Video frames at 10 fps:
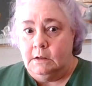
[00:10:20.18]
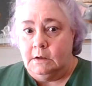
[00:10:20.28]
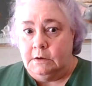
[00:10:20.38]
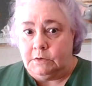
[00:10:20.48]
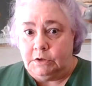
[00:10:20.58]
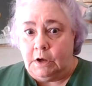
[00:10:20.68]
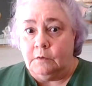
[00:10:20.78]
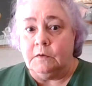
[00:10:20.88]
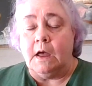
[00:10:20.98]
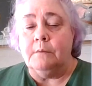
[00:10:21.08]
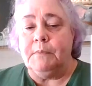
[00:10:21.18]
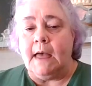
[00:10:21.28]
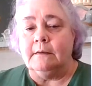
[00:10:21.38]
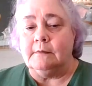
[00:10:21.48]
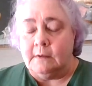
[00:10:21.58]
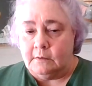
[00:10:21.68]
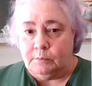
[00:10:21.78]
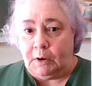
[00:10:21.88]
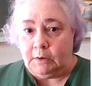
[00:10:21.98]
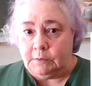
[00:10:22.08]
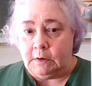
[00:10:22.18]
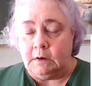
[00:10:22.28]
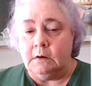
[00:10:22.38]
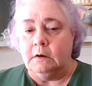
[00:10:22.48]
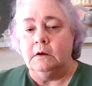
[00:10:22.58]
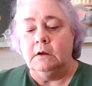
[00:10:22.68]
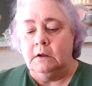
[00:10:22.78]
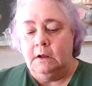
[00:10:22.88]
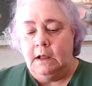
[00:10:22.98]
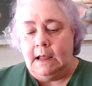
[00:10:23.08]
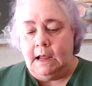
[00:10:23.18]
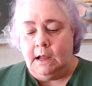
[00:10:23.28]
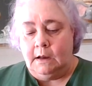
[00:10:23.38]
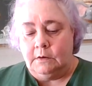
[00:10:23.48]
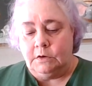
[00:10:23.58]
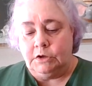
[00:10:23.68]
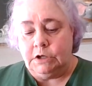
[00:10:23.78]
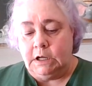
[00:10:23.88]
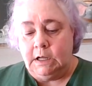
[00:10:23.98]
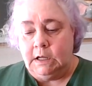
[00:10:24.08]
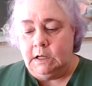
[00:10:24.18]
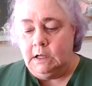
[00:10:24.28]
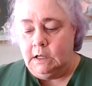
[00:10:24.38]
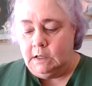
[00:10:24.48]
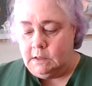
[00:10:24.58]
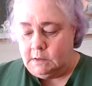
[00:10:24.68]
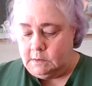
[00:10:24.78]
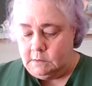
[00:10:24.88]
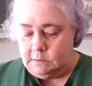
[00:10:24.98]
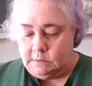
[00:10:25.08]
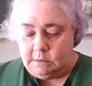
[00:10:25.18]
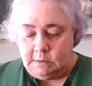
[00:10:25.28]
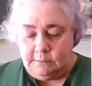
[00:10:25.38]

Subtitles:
It shows up as this person, and she is,